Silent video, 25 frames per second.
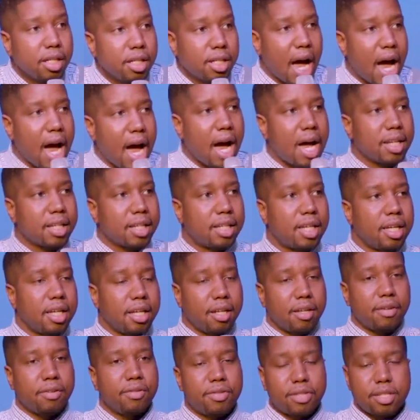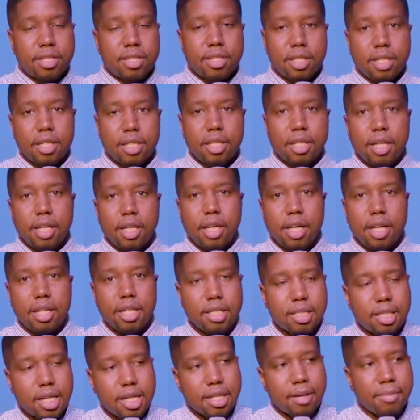God gives and
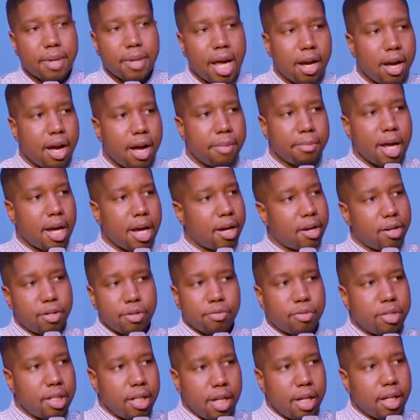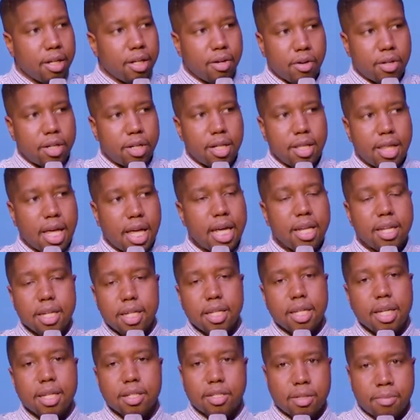he says, I'm not, I'm not going to renege on it. They
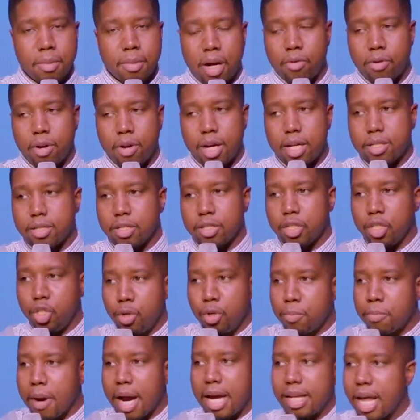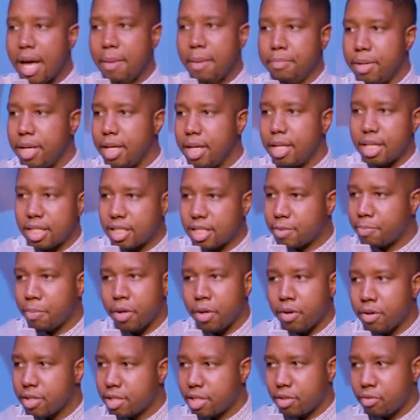didn't enter my rest. You might not be
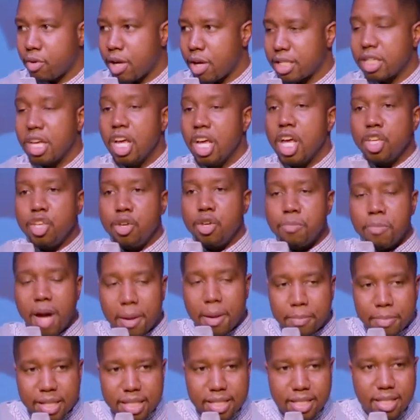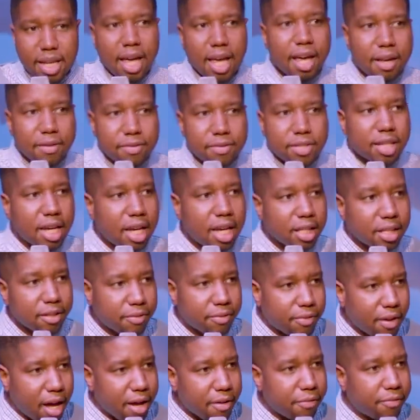experiencing rest. You might be saved,
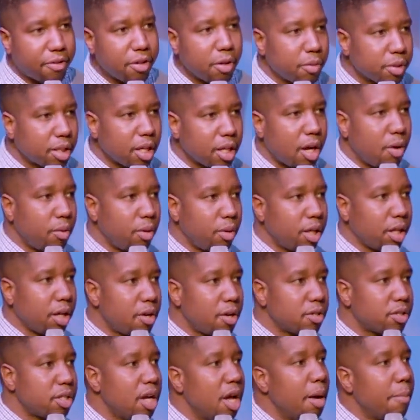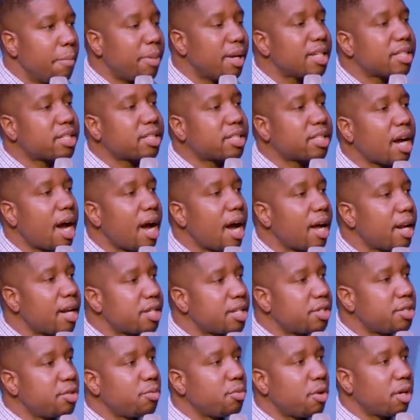sanctified, filled with the Holy Ghost, but as tired
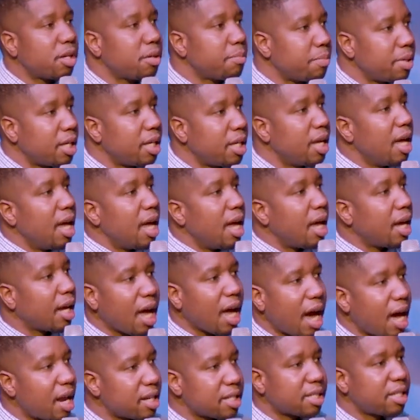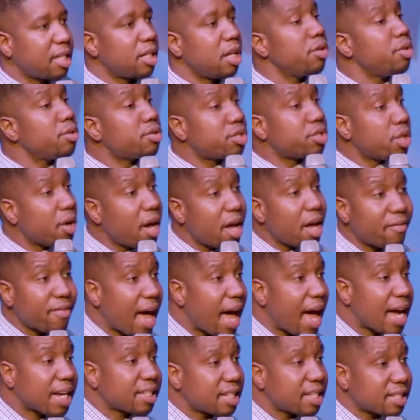as you want to be. And God is saying, No, you still have
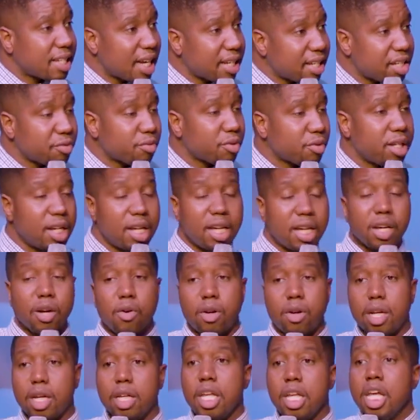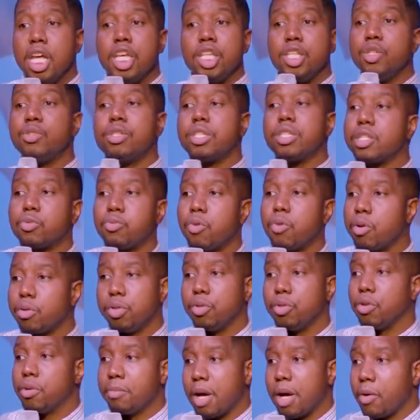access. I didn't renege on it. You just
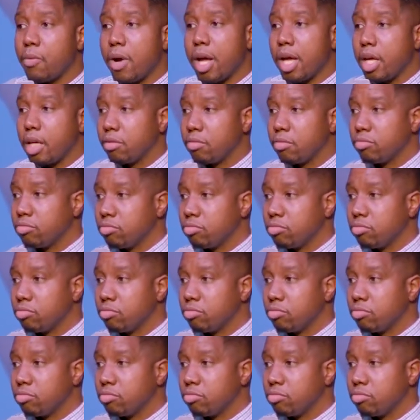won't do it my way.